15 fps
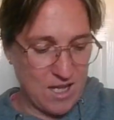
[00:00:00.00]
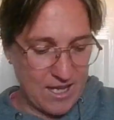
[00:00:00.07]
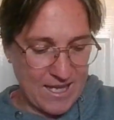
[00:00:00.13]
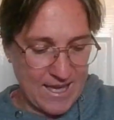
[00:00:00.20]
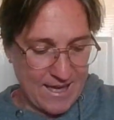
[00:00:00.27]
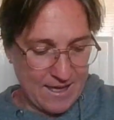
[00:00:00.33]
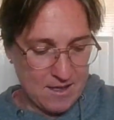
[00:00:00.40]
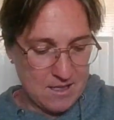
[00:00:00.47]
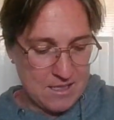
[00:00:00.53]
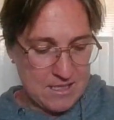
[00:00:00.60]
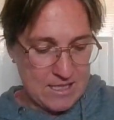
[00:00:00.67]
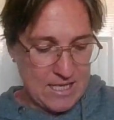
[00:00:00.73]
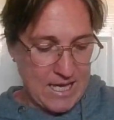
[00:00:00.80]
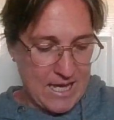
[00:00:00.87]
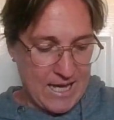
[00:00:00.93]
Okay.
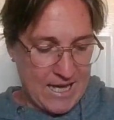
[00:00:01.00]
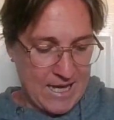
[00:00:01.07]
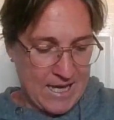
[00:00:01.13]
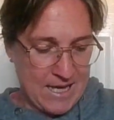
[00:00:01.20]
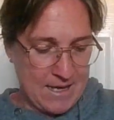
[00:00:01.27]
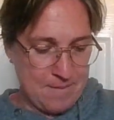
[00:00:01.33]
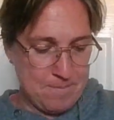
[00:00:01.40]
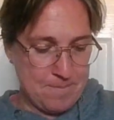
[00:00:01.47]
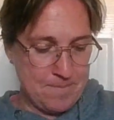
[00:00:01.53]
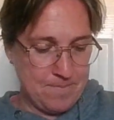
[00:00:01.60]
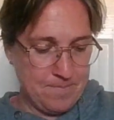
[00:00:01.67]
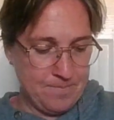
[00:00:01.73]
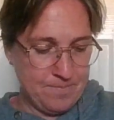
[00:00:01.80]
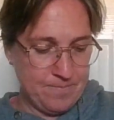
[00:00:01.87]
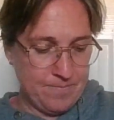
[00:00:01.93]

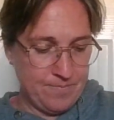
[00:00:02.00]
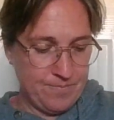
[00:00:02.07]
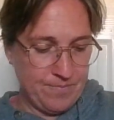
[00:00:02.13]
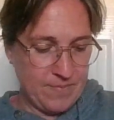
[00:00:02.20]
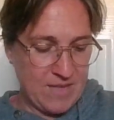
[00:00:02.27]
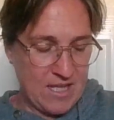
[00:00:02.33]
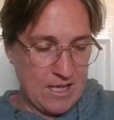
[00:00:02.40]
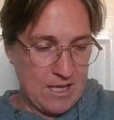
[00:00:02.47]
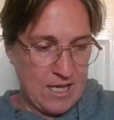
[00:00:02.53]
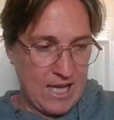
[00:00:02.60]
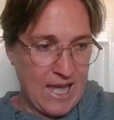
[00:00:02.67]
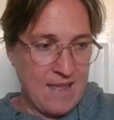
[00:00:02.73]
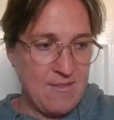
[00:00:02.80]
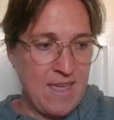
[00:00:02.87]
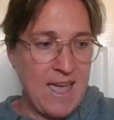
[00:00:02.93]
And
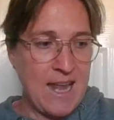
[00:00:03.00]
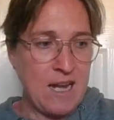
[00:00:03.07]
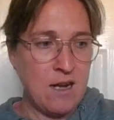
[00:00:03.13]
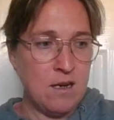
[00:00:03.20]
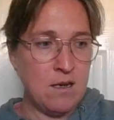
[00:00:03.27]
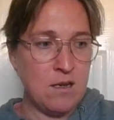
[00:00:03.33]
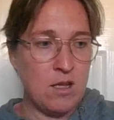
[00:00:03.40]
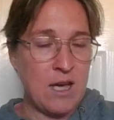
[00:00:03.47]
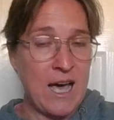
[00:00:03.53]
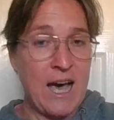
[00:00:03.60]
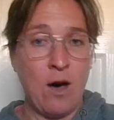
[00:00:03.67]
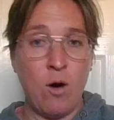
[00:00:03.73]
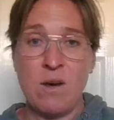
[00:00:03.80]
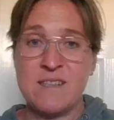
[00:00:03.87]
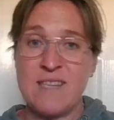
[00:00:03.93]
then
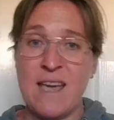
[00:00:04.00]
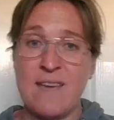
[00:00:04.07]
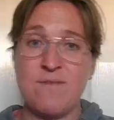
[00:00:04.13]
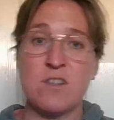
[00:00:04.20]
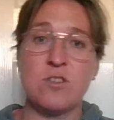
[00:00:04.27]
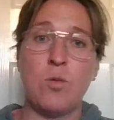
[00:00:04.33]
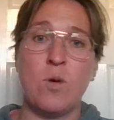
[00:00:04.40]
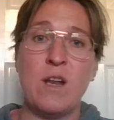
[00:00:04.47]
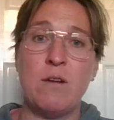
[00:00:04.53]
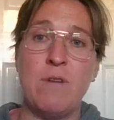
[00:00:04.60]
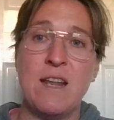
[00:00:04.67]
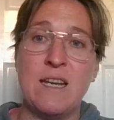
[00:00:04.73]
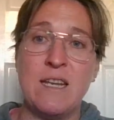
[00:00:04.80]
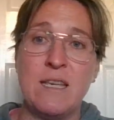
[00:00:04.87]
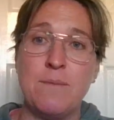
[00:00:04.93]
I always have the toilet
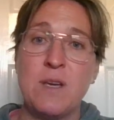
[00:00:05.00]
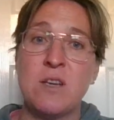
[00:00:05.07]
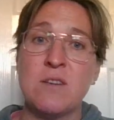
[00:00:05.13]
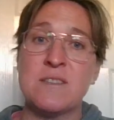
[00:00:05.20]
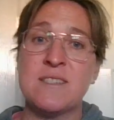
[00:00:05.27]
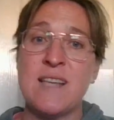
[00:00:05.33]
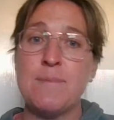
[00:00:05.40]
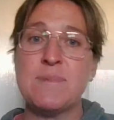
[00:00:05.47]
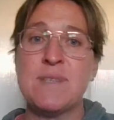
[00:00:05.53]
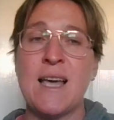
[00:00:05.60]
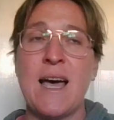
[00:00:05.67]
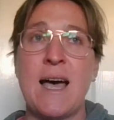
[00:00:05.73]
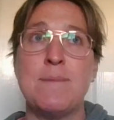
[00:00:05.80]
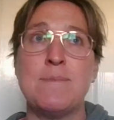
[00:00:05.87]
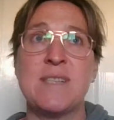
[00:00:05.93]
ready, because
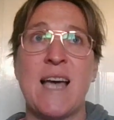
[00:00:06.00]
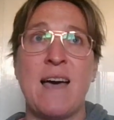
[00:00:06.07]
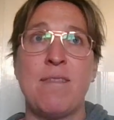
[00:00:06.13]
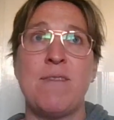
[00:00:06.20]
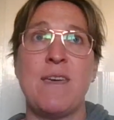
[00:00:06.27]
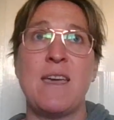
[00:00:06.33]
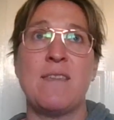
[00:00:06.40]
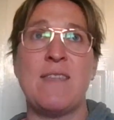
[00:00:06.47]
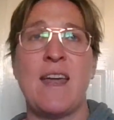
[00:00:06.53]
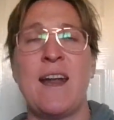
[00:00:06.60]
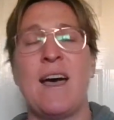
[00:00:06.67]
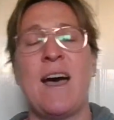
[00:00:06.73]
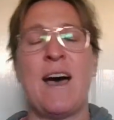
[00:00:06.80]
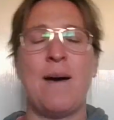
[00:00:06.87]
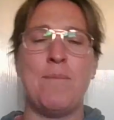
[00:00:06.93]
sometimes I think
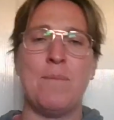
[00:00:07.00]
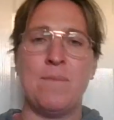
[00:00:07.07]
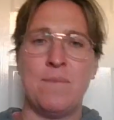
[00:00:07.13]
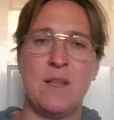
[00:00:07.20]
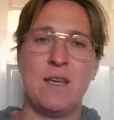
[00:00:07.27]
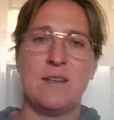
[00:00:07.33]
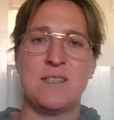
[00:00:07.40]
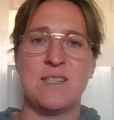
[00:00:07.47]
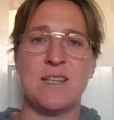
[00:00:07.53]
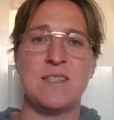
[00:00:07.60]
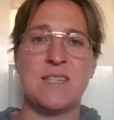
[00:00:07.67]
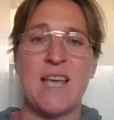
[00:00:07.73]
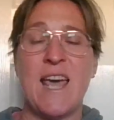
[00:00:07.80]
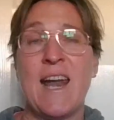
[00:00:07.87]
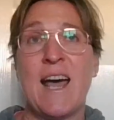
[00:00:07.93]
that I'm
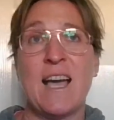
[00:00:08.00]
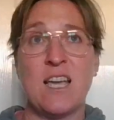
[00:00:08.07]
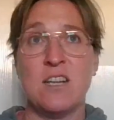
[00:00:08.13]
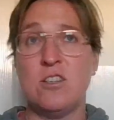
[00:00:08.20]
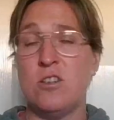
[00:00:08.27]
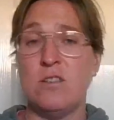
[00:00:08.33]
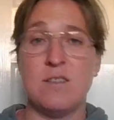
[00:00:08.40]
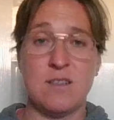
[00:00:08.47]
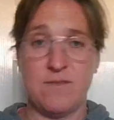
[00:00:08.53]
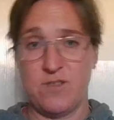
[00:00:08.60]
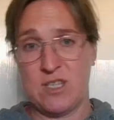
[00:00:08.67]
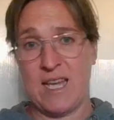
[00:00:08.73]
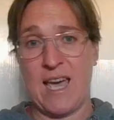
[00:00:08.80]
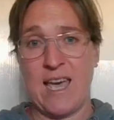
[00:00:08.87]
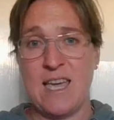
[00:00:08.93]
tit and I can do this
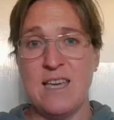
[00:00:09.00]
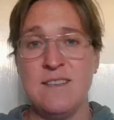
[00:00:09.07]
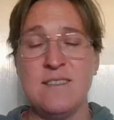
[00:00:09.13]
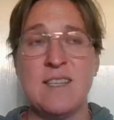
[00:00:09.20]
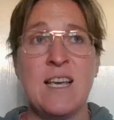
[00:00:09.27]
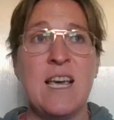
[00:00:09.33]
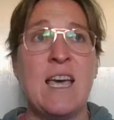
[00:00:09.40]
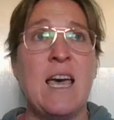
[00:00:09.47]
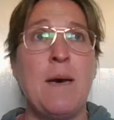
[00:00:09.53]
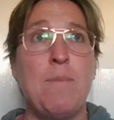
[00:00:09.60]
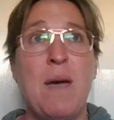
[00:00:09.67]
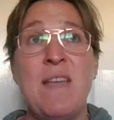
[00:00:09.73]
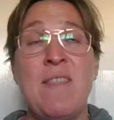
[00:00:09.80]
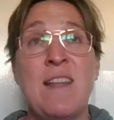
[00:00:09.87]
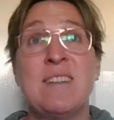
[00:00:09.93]
for days.
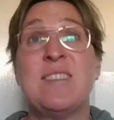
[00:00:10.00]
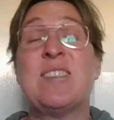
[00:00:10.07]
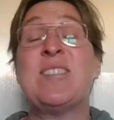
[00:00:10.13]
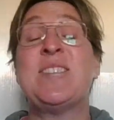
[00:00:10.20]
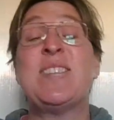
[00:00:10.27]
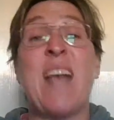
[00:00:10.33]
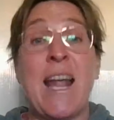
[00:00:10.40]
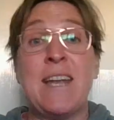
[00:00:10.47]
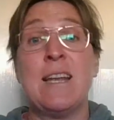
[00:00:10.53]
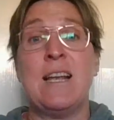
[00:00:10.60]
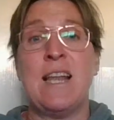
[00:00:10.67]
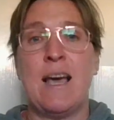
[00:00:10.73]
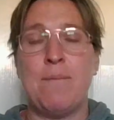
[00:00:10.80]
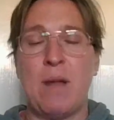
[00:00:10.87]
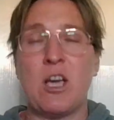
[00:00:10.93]
And then
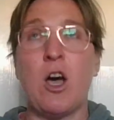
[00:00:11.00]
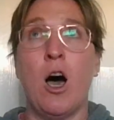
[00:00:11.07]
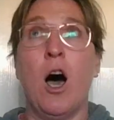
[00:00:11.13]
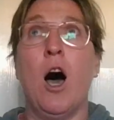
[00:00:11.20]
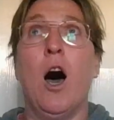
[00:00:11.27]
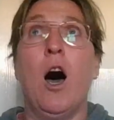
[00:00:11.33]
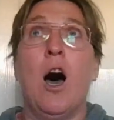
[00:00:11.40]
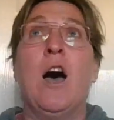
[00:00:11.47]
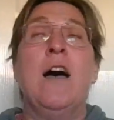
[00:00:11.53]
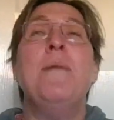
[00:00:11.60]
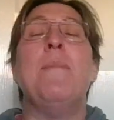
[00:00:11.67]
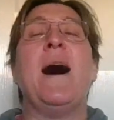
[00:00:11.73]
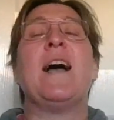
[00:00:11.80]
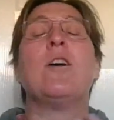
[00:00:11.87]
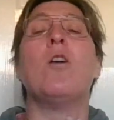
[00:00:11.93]
suddenly I'm like, oh
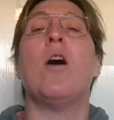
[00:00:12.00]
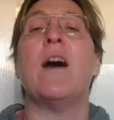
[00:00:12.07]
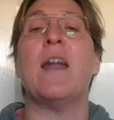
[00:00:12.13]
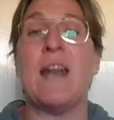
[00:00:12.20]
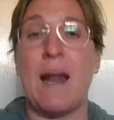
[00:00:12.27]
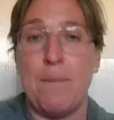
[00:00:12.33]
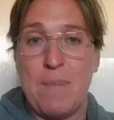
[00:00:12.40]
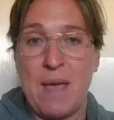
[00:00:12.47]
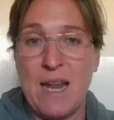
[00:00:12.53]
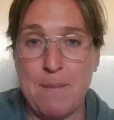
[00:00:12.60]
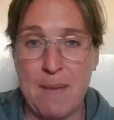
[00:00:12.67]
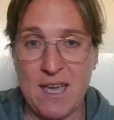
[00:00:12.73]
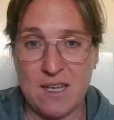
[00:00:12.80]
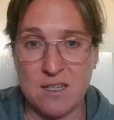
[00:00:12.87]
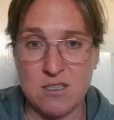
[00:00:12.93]
my God, and I barely
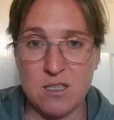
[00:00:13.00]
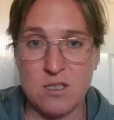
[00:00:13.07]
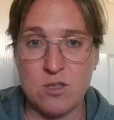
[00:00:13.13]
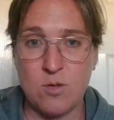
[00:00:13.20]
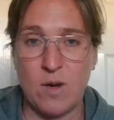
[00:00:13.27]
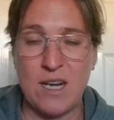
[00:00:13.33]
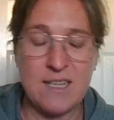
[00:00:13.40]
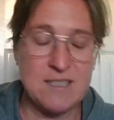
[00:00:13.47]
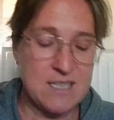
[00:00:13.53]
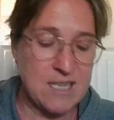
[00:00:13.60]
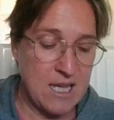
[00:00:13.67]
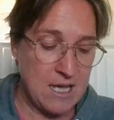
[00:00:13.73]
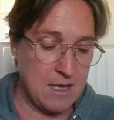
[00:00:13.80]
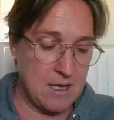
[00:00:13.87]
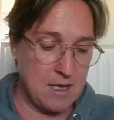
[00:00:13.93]
make it to the toilet.
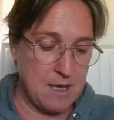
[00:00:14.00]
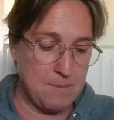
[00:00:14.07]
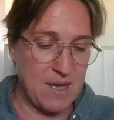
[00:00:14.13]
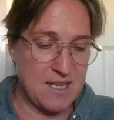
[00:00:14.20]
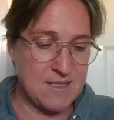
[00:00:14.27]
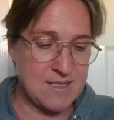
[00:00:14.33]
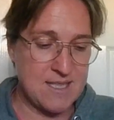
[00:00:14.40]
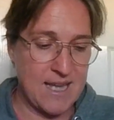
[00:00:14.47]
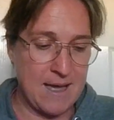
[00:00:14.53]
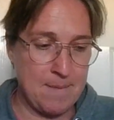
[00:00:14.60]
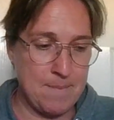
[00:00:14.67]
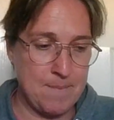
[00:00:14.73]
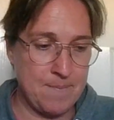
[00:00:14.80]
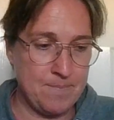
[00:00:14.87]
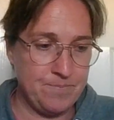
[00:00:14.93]
But,
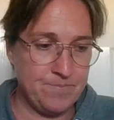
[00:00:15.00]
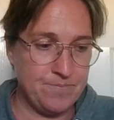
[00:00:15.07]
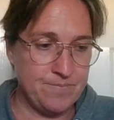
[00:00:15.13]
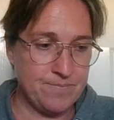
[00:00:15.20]
some